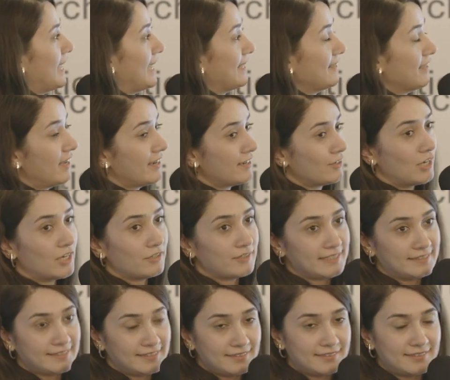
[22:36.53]
And our
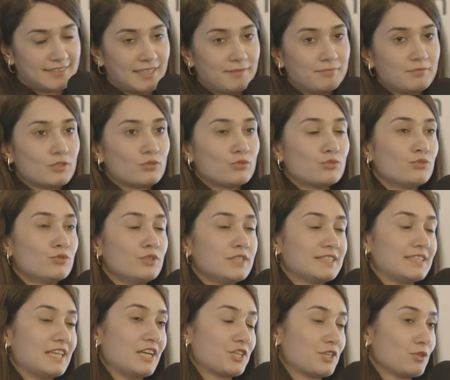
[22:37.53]
R&D team, who
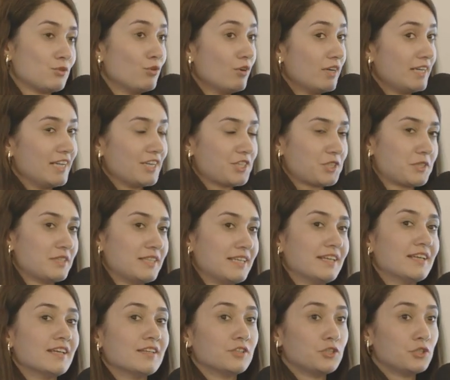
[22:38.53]
are
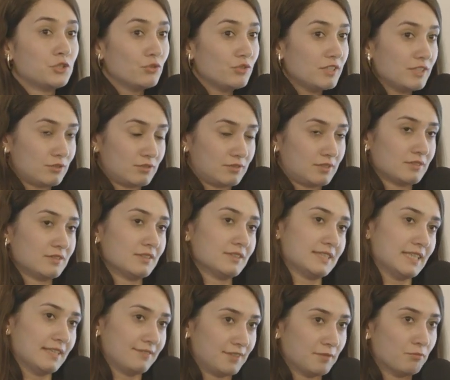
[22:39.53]
actually the uni
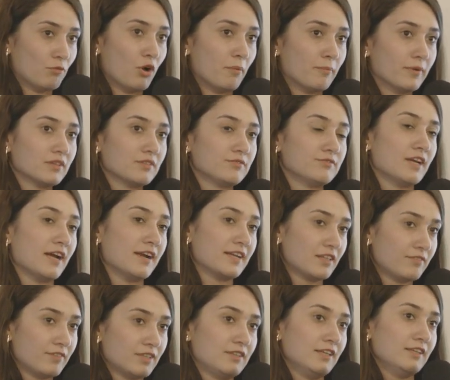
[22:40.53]
students at the moment, we are
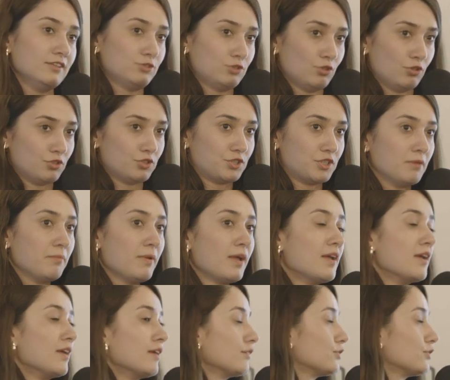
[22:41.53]
giving the internship.